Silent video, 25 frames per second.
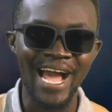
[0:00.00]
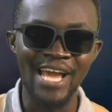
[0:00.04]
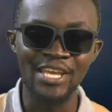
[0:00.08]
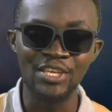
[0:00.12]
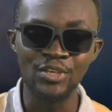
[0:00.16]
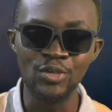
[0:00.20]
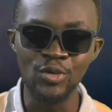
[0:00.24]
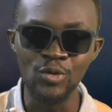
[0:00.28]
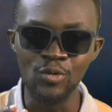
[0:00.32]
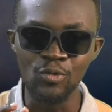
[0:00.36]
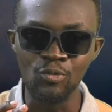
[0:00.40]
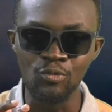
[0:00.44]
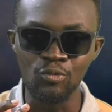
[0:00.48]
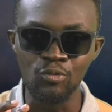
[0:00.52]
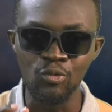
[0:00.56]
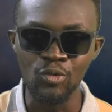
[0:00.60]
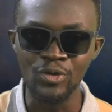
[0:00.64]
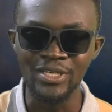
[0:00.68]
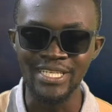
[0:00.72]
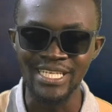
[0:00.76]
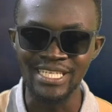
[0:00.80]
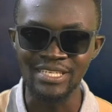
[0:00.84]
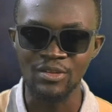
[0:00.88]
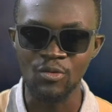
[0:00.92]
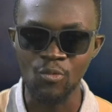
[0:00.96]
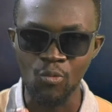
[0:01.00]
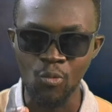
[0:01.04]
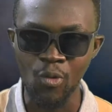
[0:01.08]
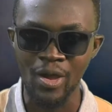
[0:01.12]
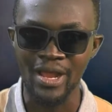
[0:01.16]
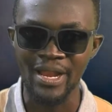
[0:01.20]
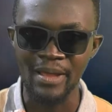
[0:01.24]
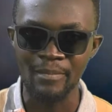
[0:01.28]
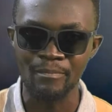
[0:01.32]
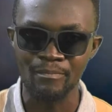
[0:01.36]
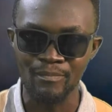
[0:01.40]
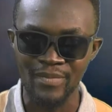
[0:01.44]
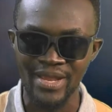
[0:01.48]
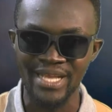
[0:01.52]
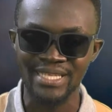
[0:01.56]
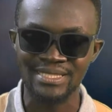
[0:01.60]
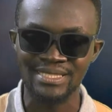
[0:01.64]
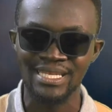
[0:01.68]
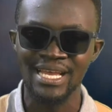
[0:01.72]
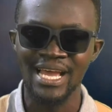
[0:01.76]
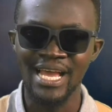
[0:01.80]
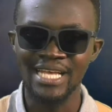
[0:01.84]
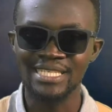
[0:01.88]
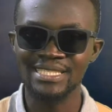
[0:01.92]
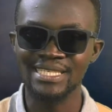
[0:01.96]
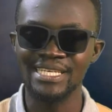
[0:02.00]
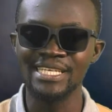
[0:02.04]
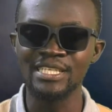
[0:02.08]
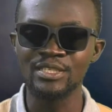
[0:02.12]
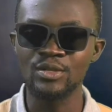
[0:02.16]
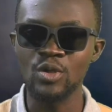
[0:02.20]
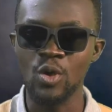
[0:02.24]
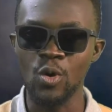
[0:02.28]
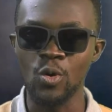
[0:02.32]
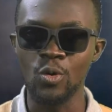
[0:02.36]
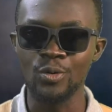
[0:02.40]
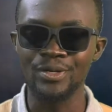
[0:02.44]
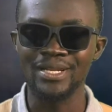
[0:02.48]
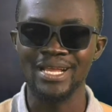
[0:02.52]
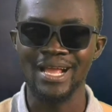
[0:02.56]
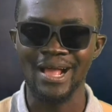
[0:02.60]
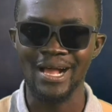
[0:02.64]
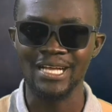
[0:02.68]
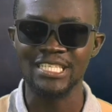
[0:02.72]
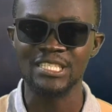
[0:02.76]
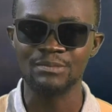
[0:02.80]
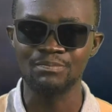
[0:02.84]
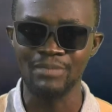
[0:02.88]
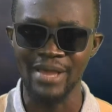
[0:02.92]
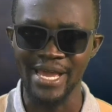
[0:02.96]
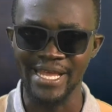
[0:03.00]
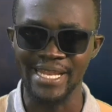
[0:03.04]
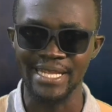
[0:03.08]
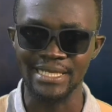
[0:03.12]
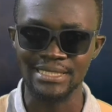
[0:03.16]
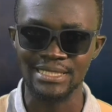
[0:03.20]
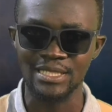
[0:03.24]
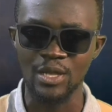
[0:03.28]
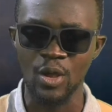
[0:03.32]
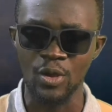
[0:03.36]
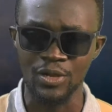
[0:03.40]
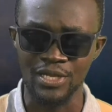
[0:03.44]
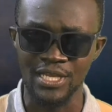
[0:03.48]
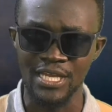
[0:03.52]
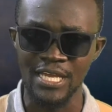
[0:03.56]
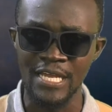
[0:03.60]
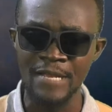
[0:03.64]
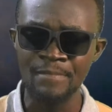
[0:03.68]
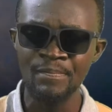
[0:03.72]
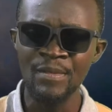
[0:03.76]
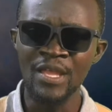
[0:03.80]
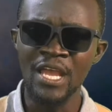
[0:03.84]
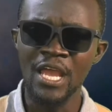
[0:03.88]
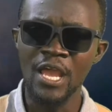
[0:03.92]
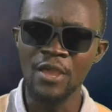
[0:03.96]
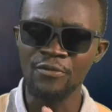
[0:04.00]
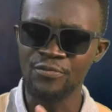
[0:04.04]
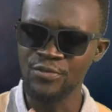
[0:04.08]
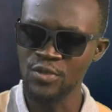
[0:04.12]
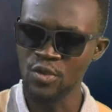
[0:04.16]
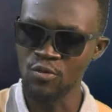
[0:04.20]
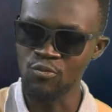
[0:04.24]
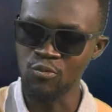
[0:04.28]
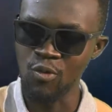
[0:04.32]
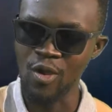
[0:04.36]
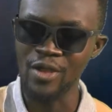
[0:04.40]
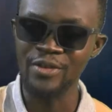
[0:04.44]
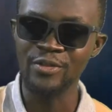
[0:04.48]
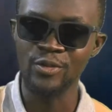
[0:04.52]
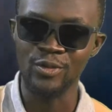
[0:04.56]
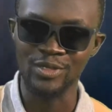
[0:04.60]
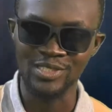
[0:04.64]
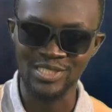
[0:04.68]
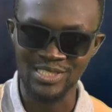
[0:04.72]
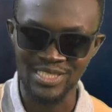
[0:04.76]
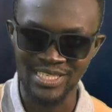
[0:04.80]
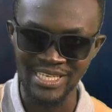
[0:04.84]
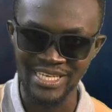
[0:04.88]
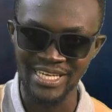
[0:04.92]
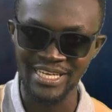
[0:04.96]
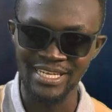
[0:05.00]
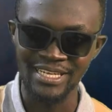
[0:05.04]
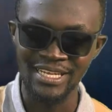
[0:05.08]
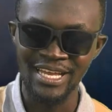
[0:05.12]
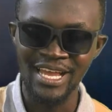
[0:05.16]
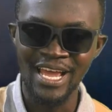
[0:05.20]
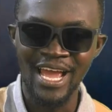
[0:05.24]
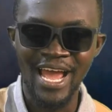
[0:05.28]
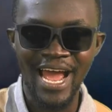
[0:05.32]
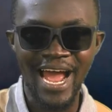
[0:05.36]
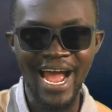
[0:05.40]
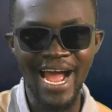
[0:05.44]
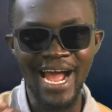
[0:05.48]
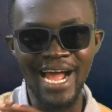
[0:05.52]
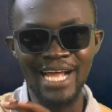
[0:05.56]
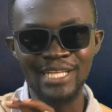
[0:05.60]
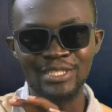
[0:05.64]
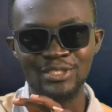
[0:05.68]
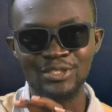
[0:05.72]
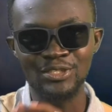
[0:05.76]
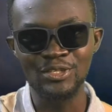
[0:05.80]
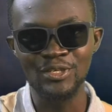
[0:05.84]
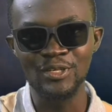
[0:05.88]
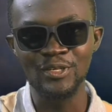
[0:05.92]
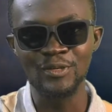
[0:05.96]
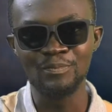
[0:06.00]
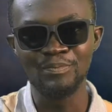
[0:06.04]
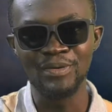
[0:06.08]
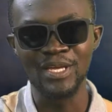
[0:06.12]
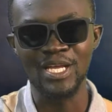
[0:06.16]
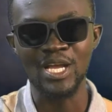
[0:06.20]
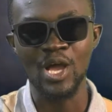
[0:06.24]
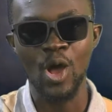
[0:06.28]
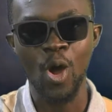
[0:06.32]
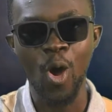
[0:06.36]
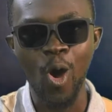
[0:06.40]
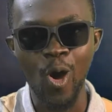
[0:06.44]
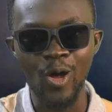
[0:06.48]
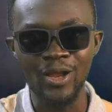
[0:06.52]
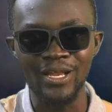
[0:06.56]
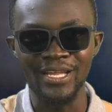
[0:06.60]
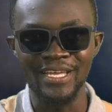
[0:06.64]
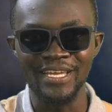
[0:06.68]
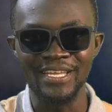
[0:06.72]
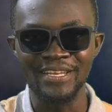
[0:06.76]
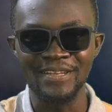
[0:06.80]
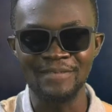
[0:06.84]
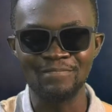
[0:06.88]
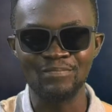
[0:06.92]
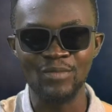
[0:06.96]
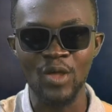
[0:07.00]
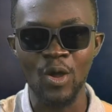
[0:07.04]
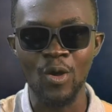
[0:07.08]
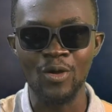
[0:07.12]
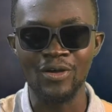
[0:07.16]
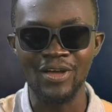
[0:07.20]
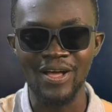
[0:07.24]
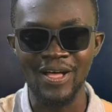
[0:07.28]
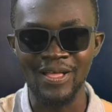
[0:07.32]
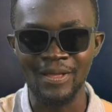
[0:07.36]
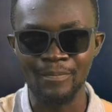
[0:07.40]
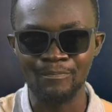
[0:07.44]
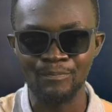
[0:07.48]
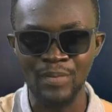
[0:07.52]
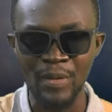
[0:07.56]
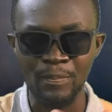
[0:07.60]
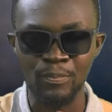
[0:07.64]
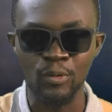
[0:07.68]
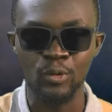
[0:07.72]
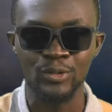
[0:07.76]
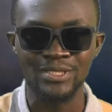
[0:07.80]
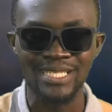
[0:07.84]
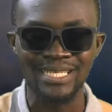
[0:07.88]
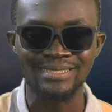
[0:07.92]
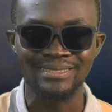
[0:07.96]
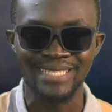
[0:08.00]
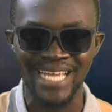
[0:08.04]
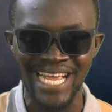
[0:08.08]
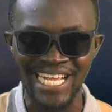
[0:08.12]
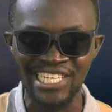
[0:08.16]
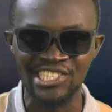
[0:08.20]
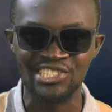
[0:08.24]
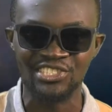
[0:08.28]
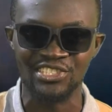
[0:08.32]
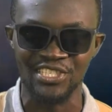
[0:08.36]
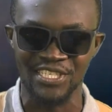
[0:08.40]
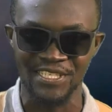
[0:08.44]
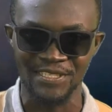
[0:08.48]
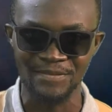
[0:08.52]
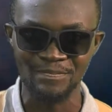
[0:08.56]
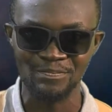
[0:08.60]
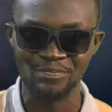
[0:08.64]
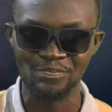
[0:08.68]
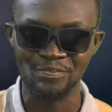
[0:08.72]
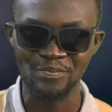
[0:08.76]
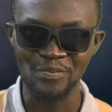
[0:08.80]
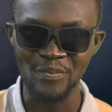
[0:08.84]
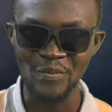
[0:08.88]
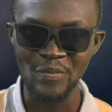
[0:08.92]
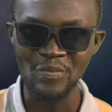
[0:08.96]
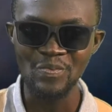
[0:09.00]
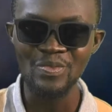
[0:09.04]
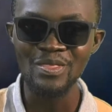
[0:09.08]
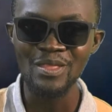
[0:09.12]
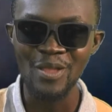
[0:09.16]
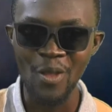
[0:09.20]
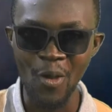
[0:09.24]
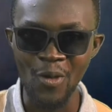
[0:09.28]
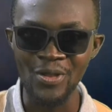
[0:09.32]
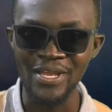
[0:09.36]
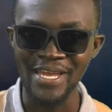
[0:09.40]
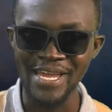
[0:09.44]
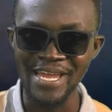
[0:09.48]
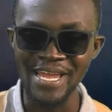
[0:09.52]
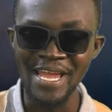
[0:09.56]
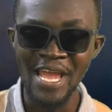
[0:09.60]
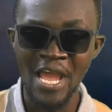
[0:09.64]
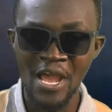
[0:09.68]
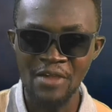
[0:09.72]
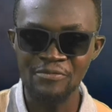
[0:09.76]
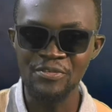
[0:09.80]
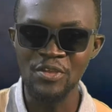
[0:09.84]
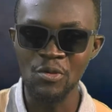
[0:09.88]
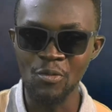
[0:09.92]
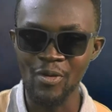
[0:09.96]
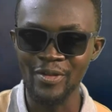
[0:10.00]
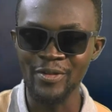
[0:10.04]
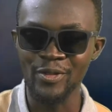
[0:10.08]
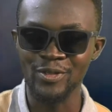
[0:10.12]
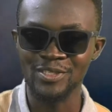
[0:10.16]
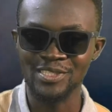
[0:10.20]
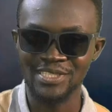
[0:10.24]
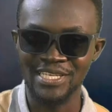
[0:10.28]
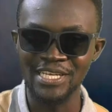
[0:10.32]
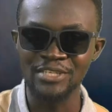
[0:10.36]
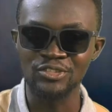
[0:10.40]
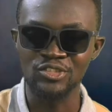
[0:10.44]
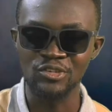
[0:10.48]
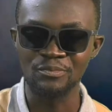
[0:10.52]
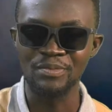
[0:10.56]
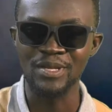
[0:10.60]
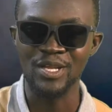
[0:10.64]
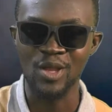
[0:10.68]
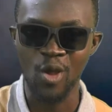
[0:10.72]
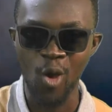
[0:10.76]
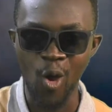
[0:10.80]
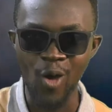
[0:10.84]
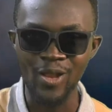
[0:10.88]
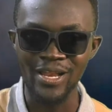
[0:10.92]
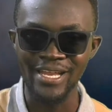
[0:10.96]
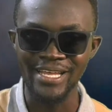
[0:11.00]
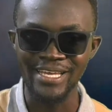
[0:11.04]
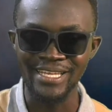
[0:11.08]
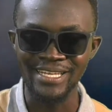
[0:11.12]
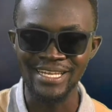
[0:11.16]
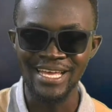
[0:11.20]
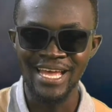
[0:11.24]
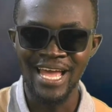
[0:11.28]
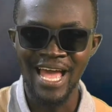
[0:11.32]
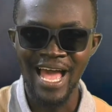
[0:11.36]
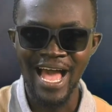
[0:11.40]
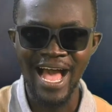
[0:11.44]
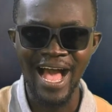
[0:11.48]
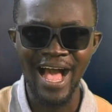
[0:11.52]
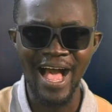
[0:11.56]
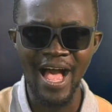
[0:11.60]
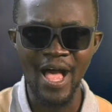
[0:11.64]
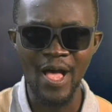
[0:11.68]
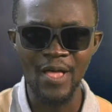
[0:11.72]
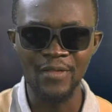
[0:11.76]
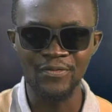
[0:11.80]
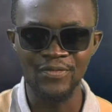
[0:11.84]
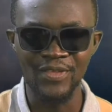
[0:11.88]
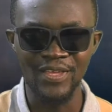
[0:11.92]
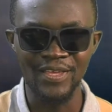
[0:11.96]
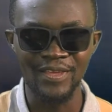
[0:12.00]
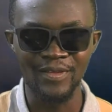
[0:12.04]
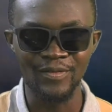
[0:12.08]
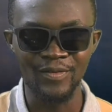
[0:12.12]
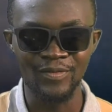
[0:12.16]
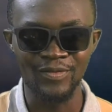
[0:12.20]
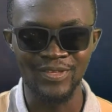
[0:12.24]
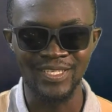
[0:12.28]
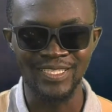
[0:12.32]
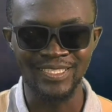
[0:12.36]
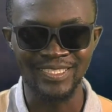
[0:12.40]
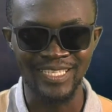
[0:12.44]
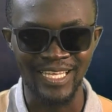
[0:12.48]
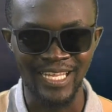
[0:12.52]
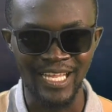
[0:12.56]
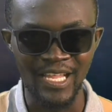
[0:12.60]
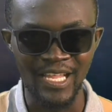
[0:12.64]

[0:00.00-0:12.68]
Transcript: you wouldn't want to miss Skin Code Cosmetics. Okay, if you want your skin to be calling people's attention, okay, if you want your skin to be calling the